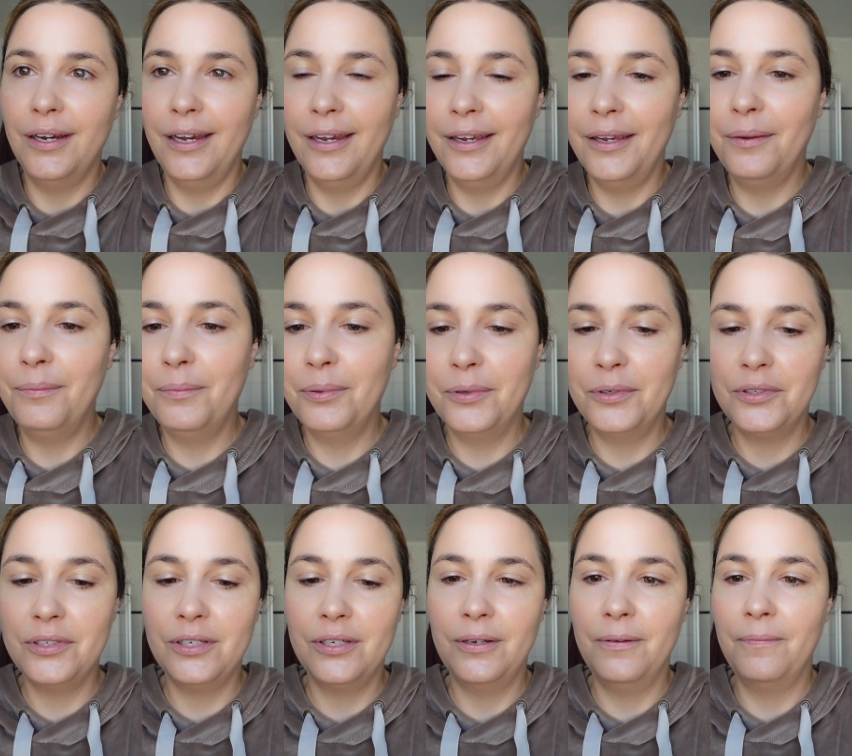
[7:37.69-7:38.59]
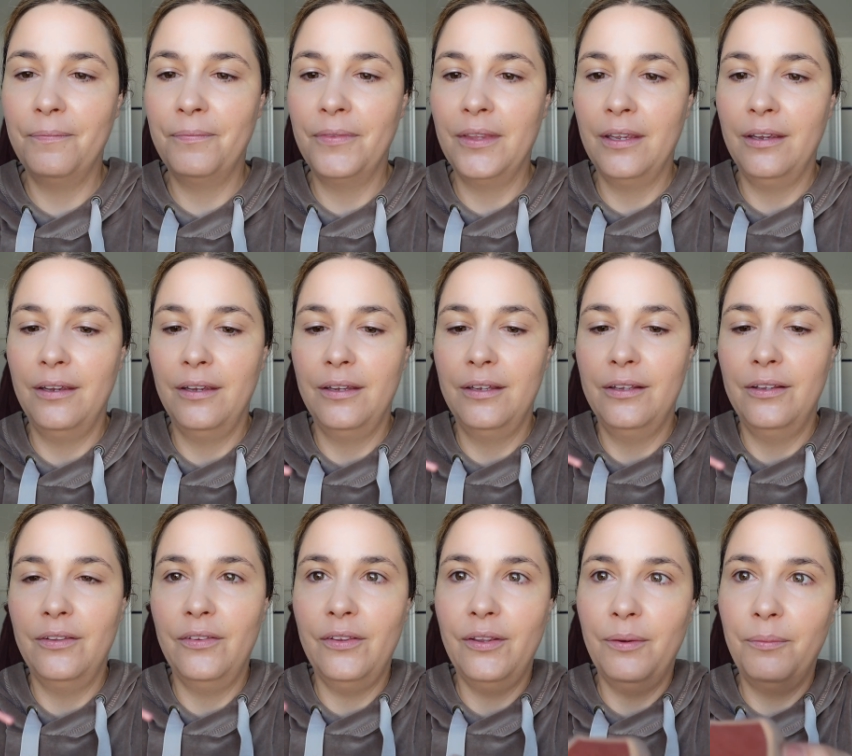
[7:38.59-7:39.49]
I can put
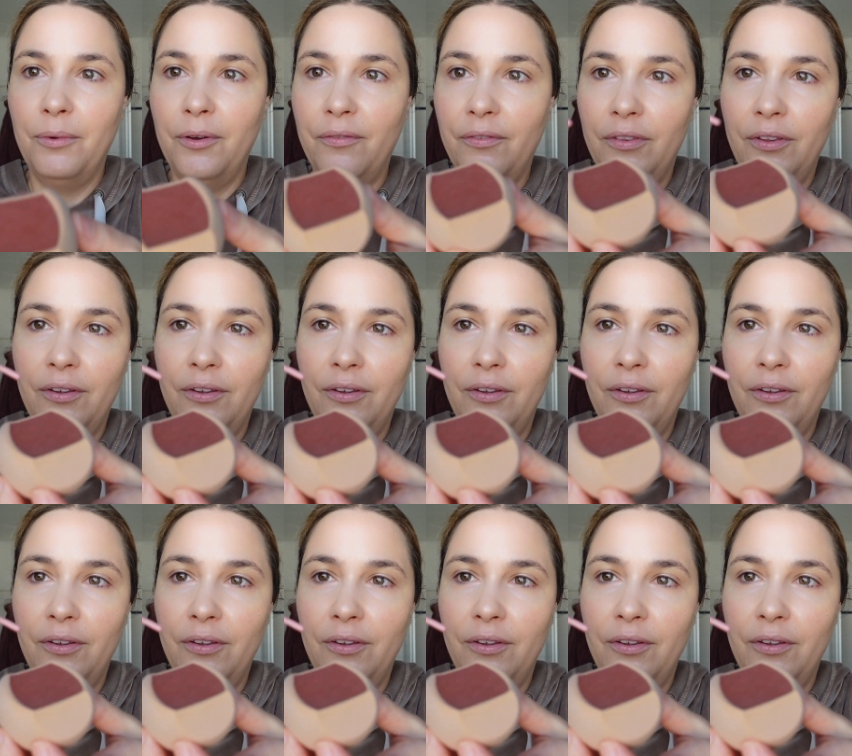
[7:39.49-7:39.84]
some of